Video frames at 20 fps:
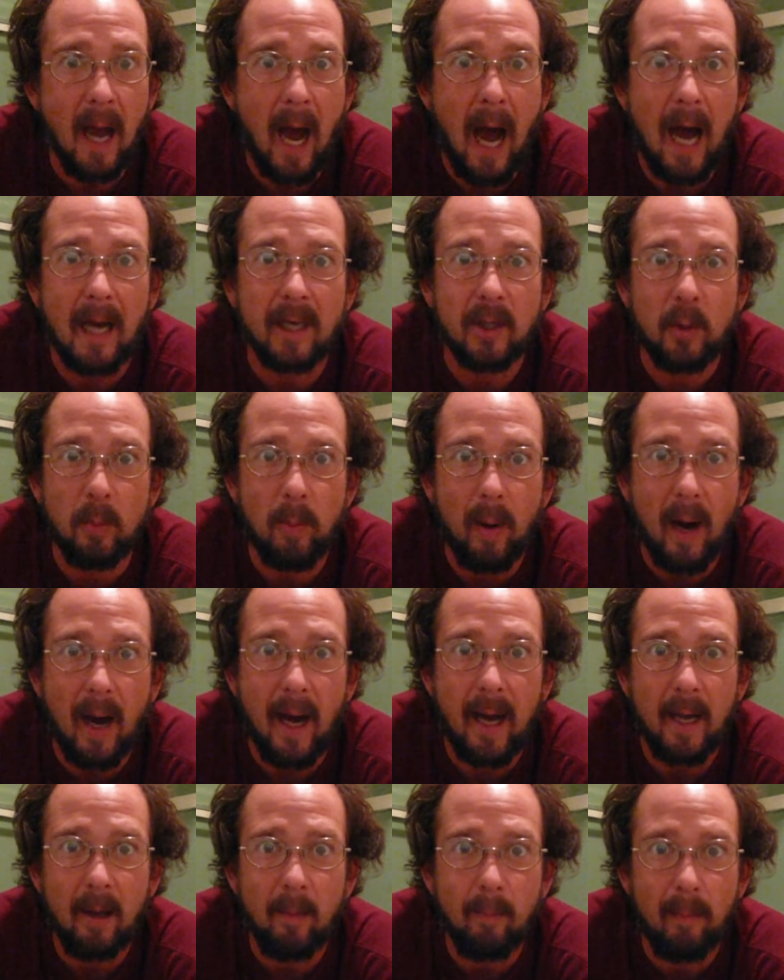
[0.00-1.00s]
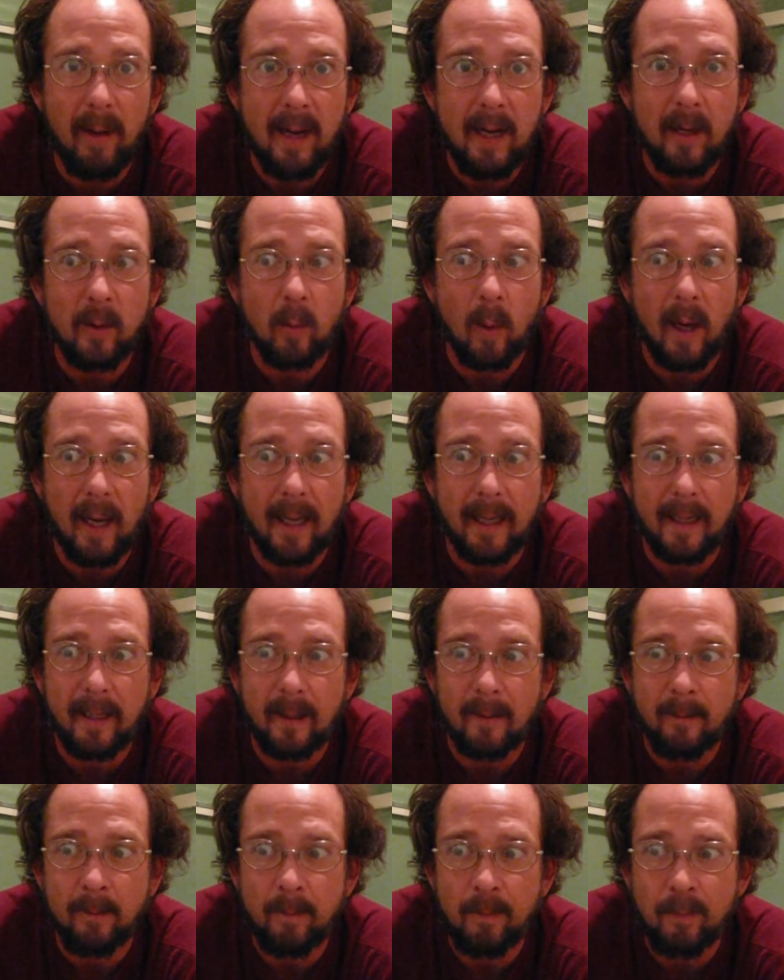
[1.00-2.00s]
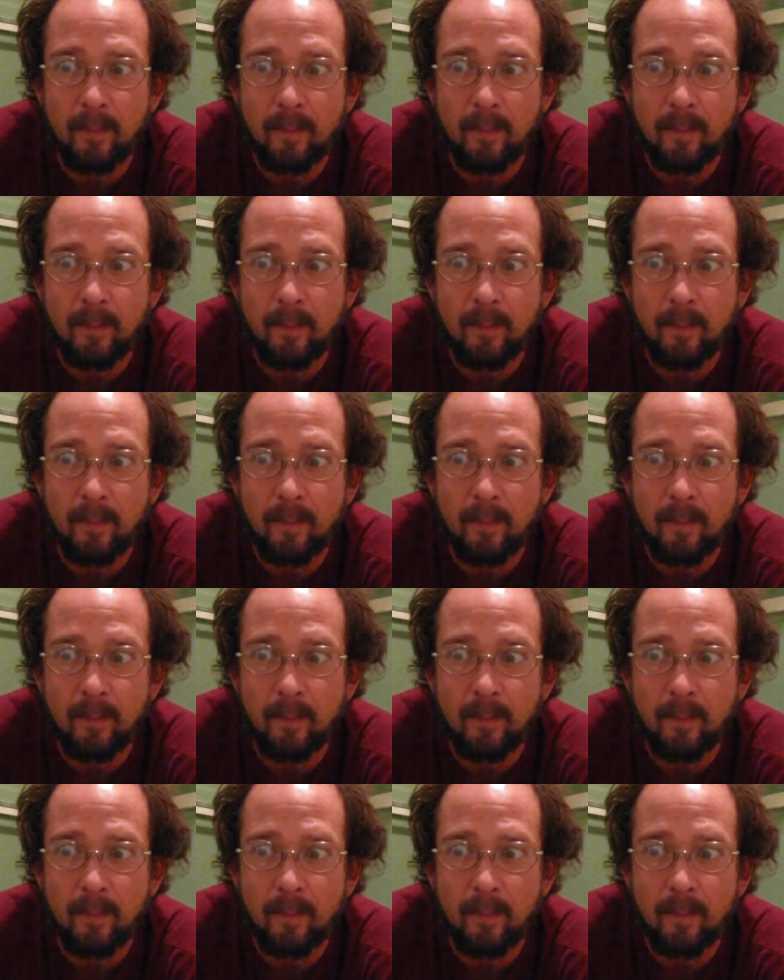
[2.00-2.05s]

Occupy bandwagon.